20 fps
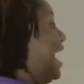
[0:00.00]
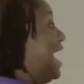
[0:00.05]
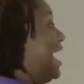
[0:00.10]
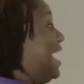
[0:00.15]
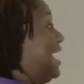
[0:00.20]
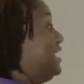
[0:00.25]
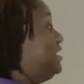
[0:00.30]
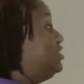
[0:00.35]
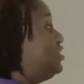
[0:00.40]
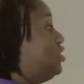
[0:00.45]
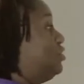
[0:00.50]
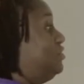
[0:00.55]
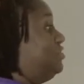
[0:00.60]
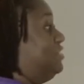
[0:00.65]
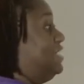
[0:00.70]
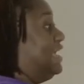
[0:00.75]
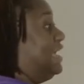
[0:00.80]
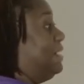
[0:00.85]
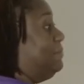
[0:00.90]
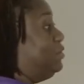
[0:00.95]
I don't
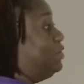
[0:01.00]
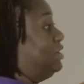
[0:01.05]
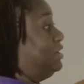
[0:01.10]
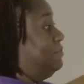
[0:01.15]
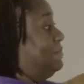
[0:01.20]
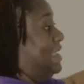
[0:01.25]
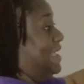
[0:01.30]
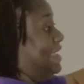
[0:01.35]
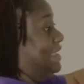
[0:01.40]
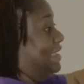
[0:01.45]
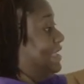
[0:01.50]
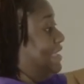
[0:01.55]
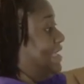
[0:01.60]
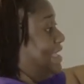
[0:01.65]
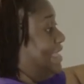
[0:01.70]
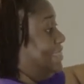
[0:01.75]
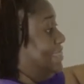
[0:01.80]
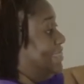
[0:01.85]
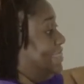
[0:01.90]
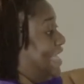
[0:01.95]
think I'm gonna make
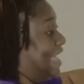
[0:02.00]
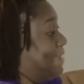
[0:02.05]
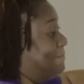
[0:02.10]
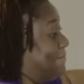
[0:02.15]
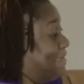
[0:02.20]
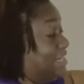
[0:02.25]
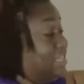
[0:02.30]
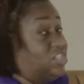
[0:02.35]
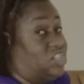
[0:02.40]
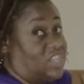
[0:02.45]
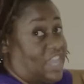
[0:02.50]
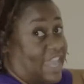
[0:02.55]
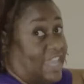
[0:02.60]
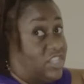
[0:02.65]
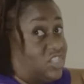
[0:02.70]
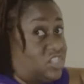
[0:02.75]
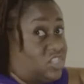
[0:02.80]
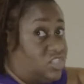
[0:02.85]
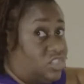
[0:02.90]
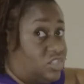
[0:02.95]
that many
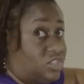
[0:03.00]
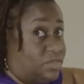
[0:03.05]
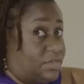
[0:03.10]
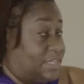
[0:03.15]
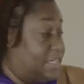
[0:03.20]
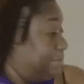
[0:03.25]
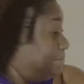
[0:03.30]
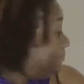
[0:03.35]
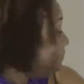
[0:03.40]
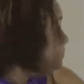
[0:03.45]
changes to it.